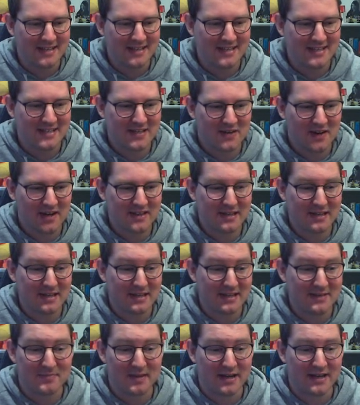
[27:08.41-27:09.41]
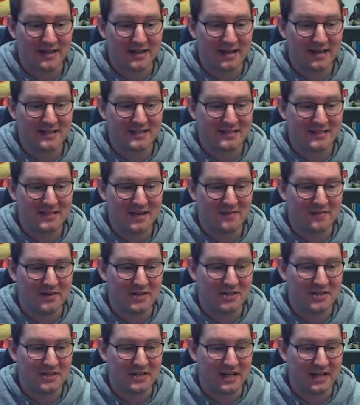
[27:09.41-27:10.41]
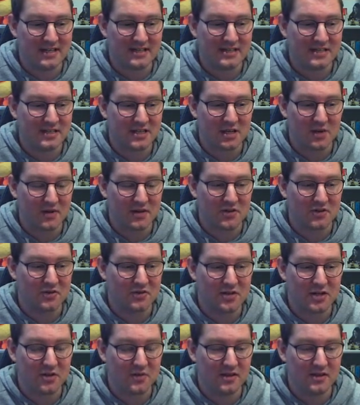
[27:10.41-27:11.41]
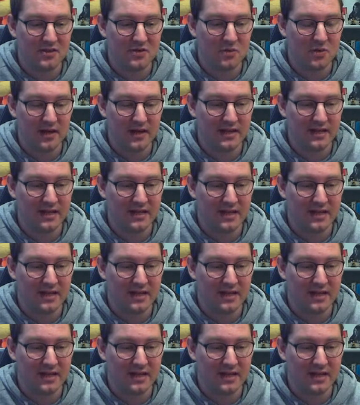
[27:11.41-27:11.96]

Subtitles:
So I think by that definition he has to go and could go either way.